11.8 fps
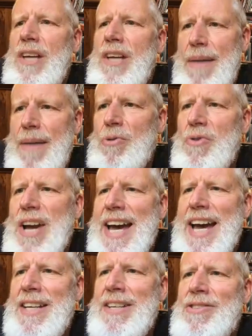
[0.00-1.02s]
capital
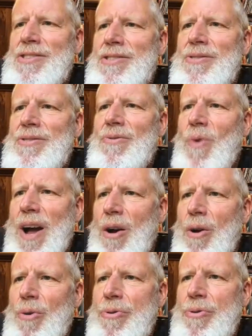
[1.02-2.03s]
gains,
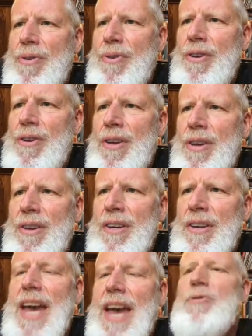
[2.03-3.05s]
wealth,
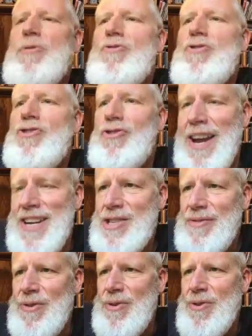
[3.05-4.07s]
capital
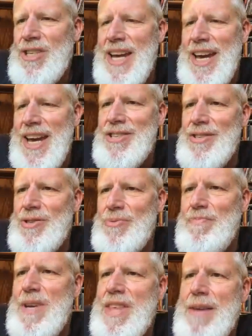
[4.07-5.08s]
transfer
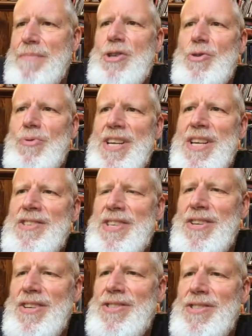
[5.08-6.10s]
taxes, be they between
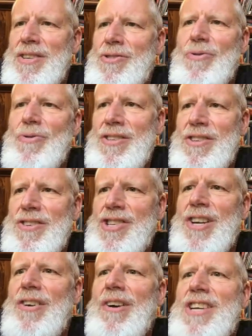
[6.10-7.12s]
citizens or
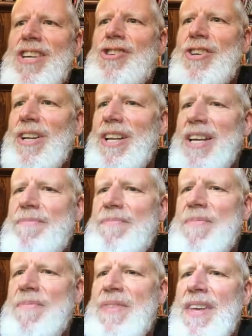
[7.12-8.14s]
intergenerationally,
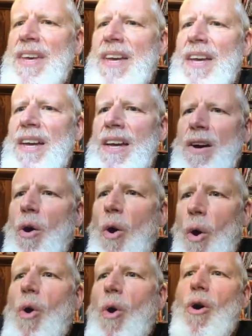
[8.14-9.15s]

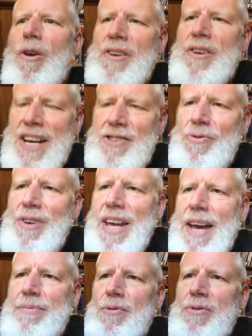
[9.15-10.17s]
or natural
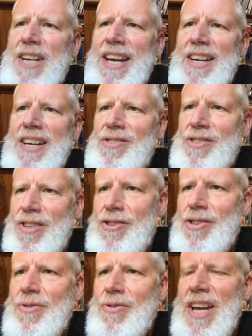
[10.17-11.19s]
capital taxes,
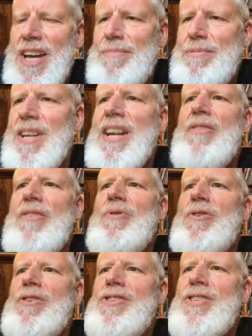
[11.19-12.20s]
digital cap. In other
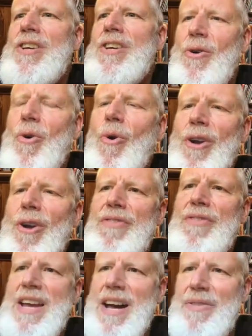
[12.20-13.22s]
words, all
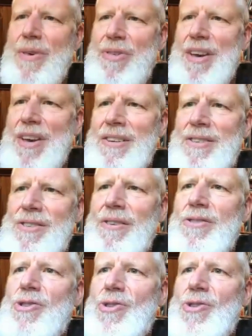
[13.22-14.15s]
of the other things